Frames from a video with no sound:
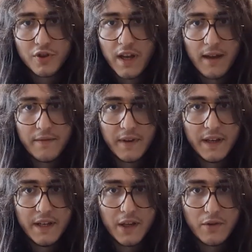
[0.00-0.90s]
just have
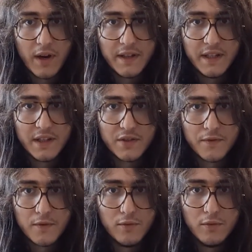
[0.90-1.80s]
any other ideas
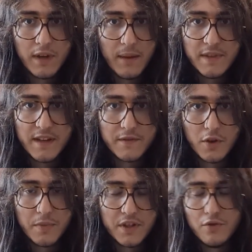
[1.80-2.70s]
of cool game dev
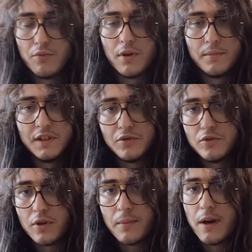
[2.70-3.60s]
topics you want me to
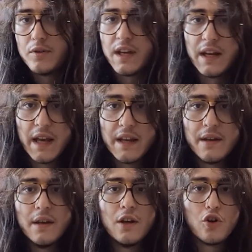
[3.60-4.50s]
talk about,
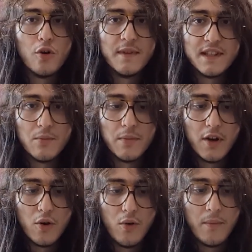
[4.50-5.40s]
again, comment down
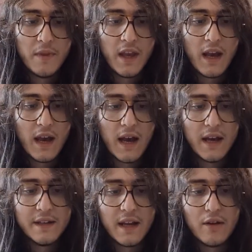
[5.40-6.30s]
below,
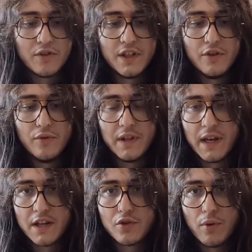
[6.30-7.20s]
and I'll see you in
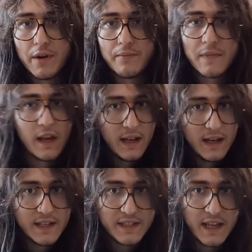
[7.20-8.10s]
the next one.
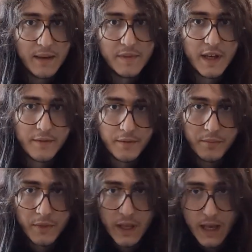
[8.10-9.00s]
Lazy Game Dev,
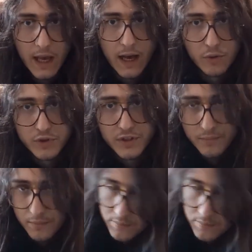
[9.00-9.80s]
out.